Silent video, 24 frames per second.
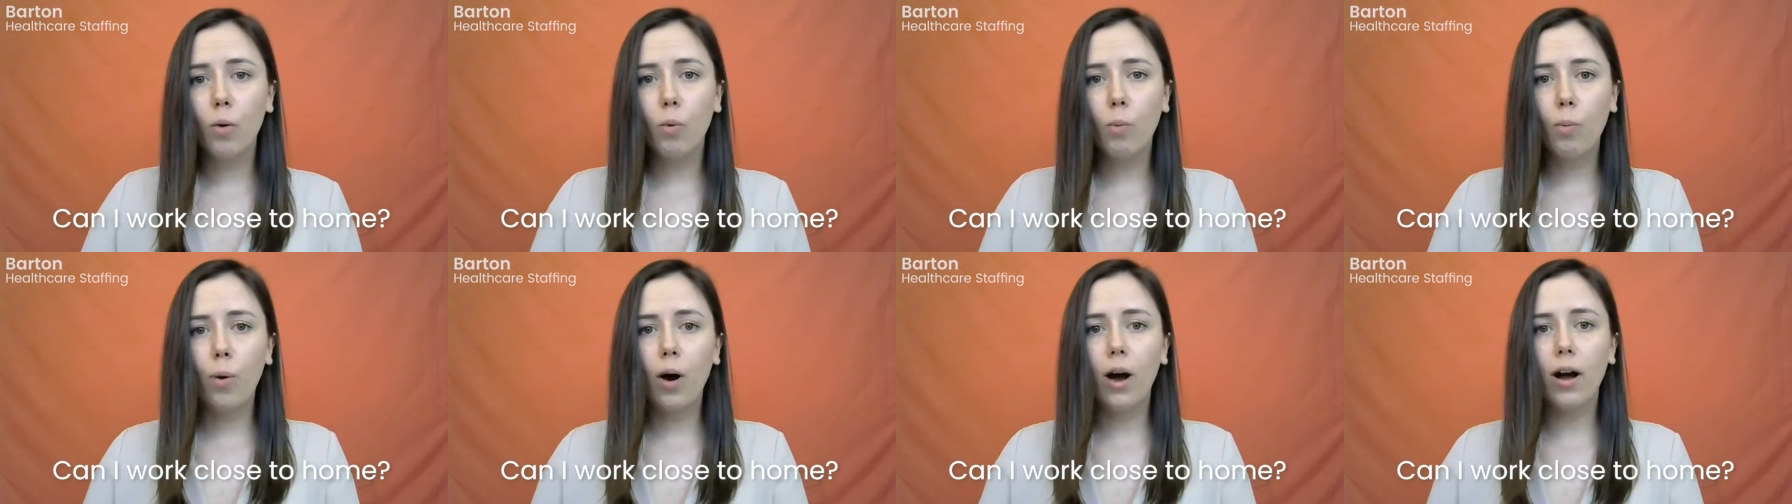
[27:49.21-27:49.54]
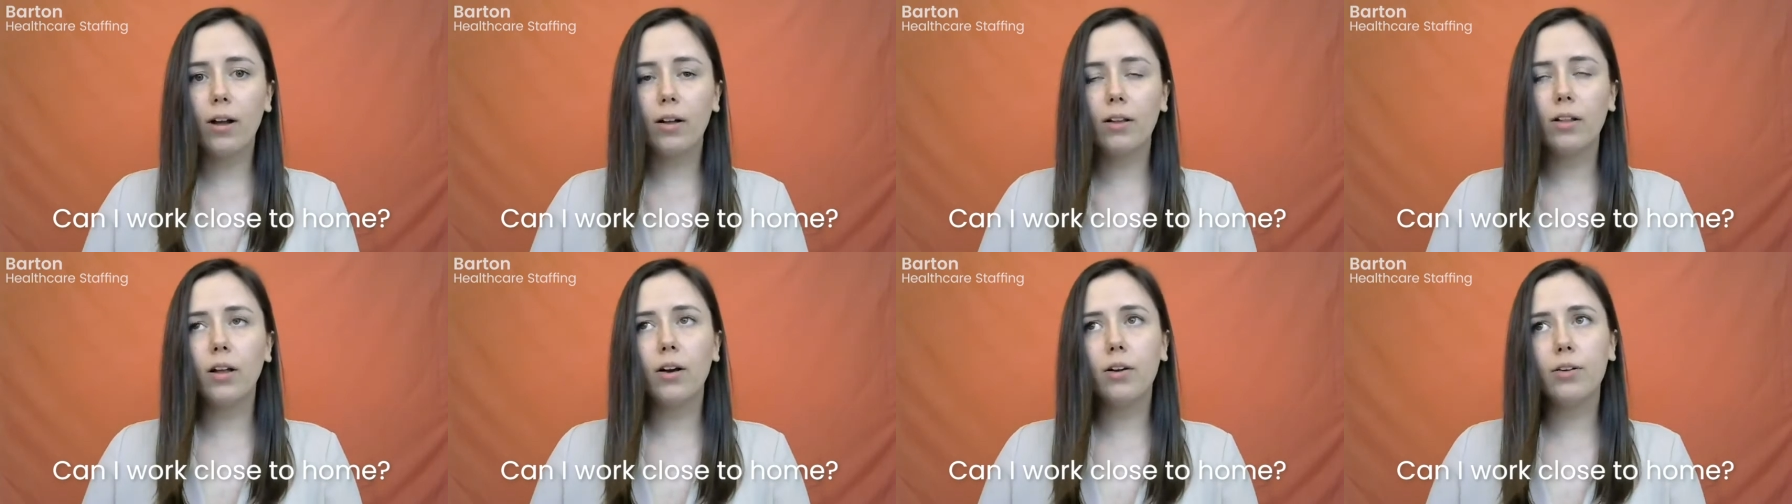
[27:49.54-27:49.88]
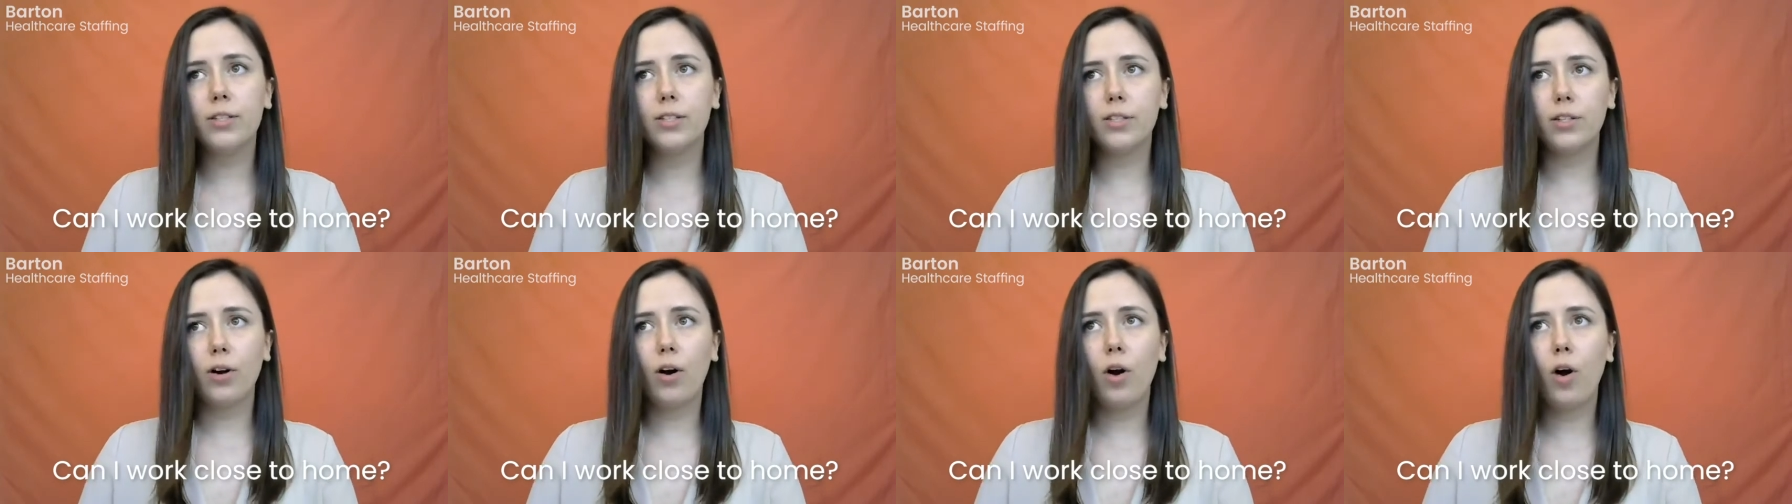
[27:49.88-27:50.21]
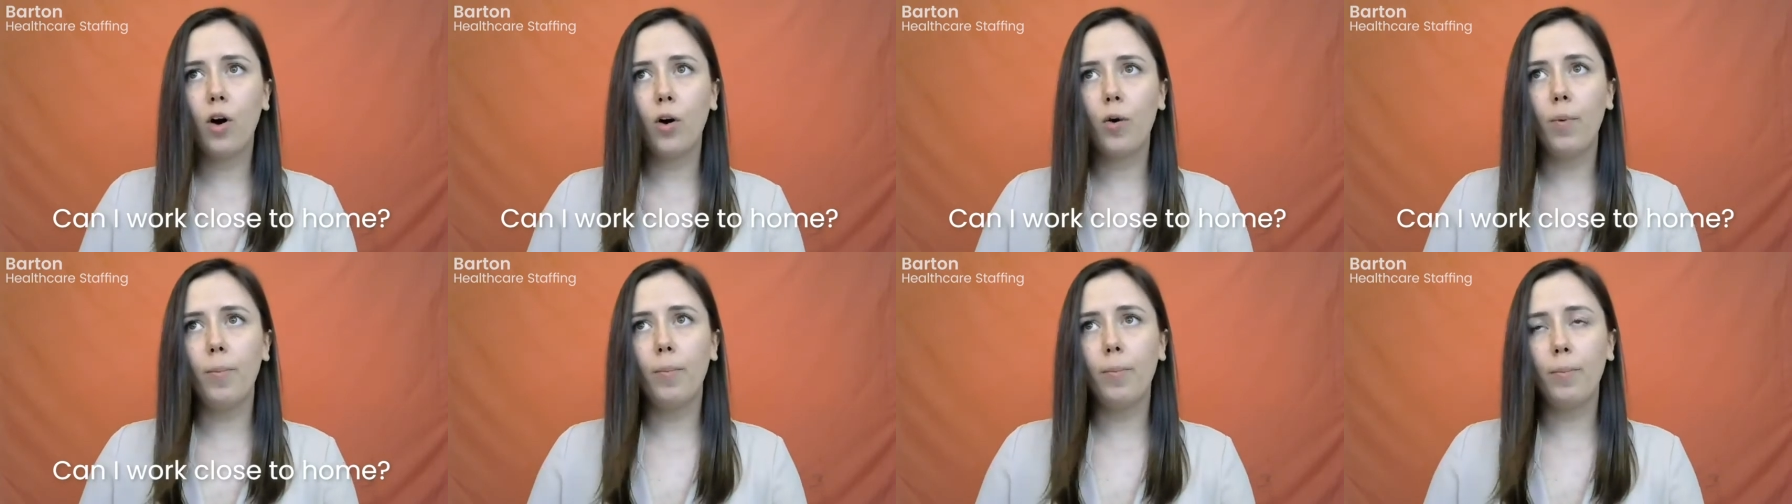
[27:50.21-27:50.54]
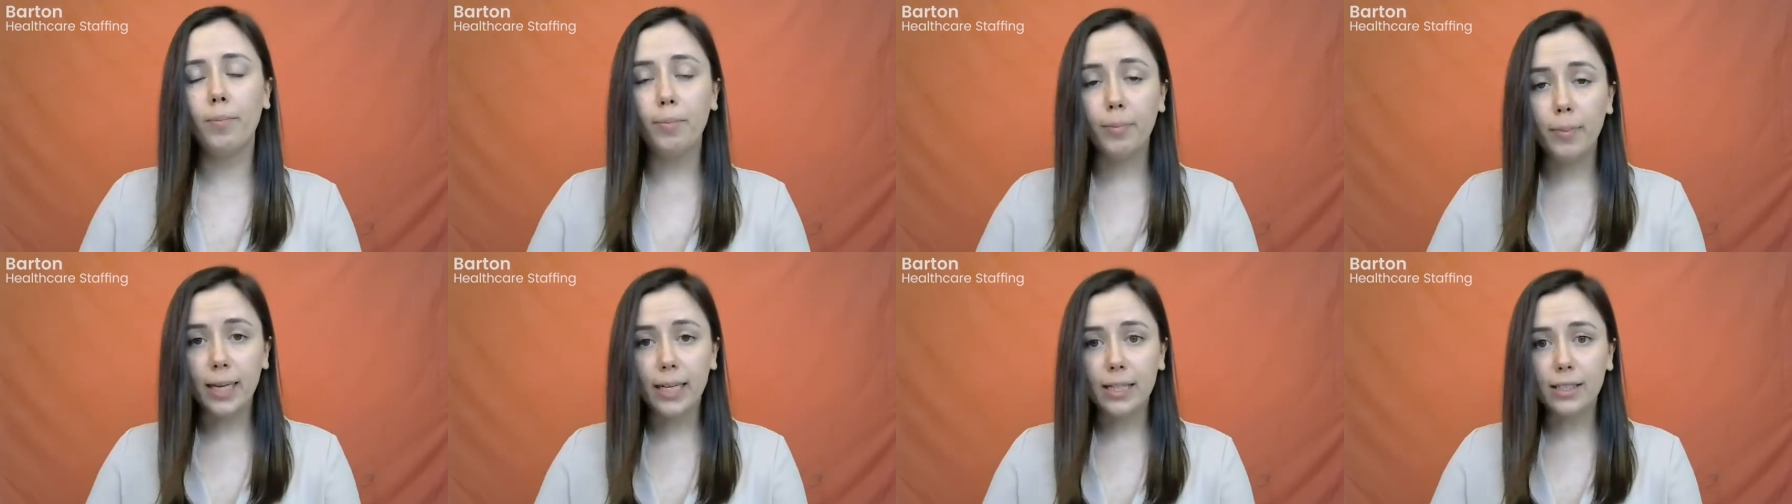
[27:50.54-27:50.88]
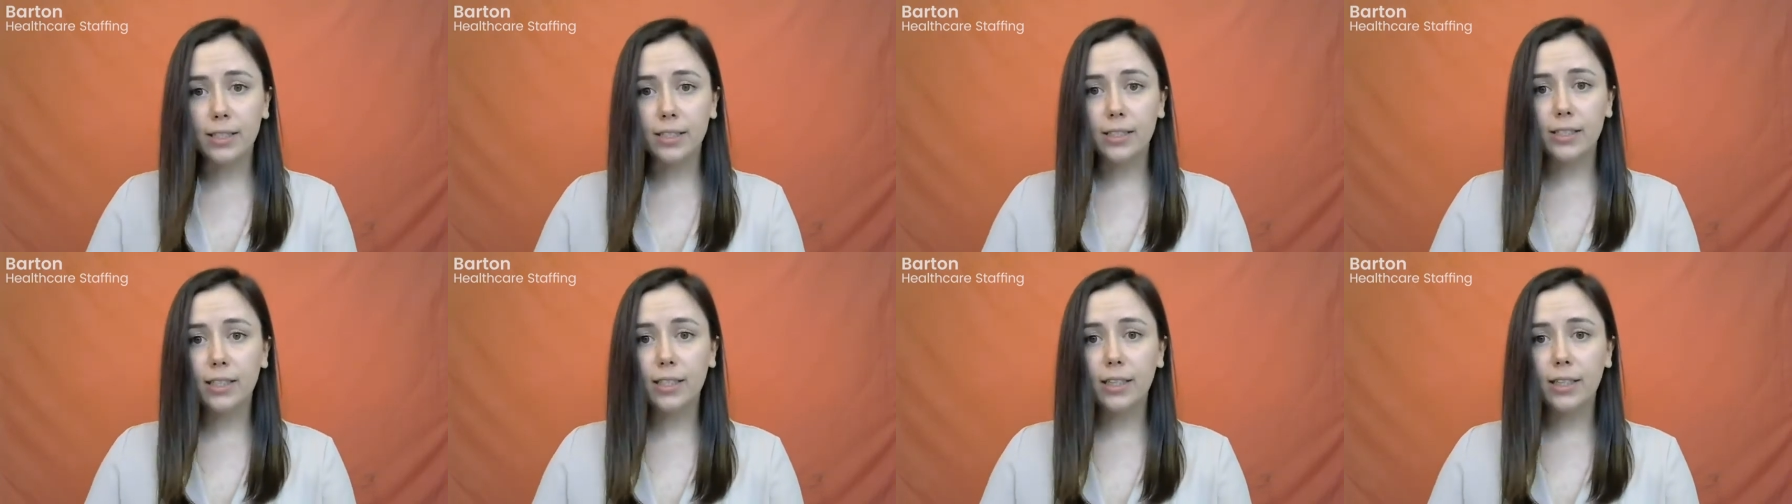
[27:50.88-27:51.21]
what close to home
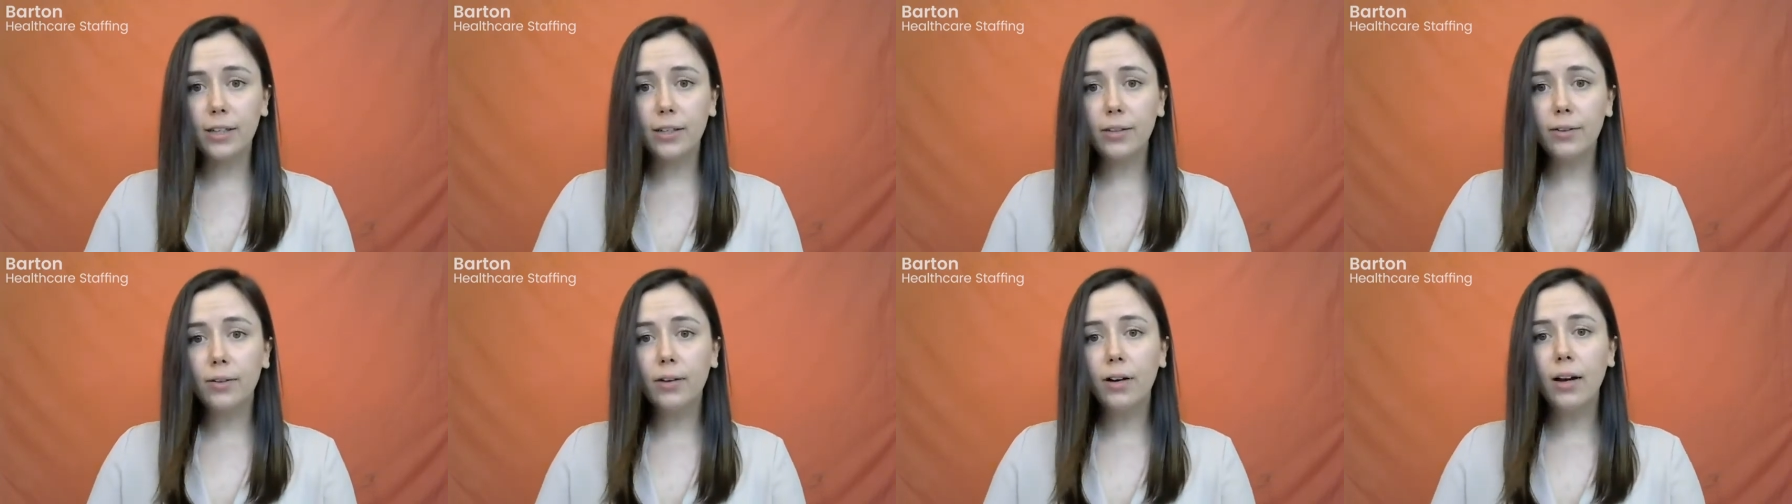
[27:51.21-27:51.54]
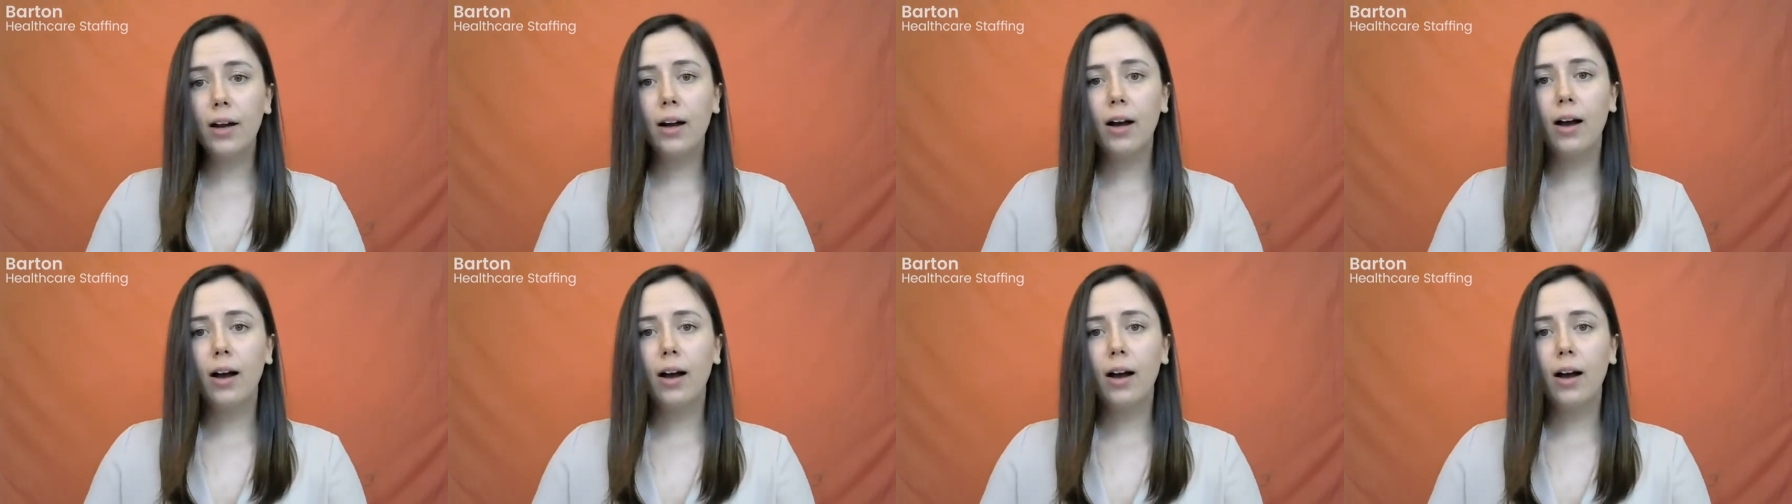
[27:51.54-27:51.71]
means to you.